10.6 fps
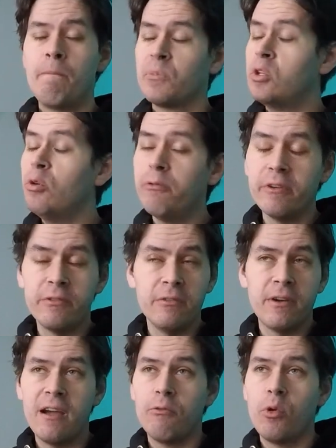
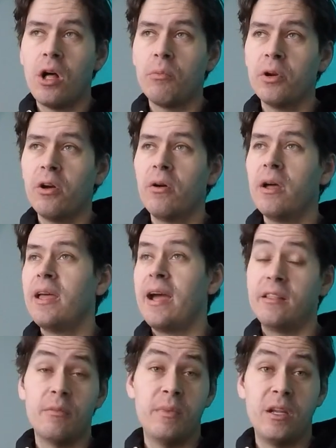255 Walbro at
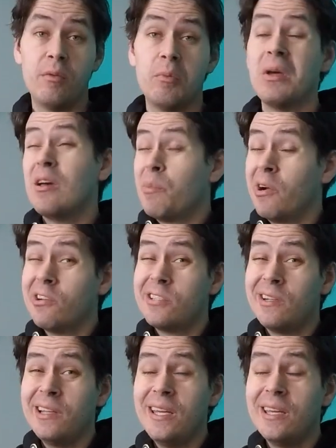the minimum.
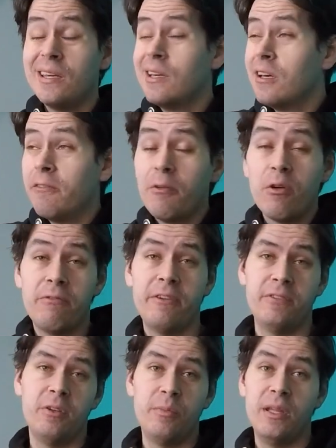Personally,
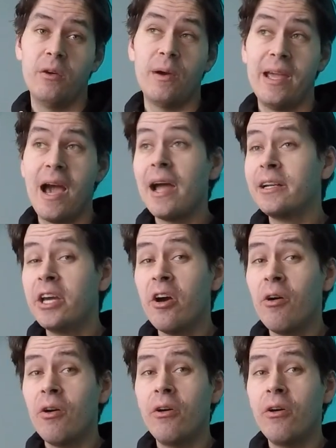450 would be the way I'd go.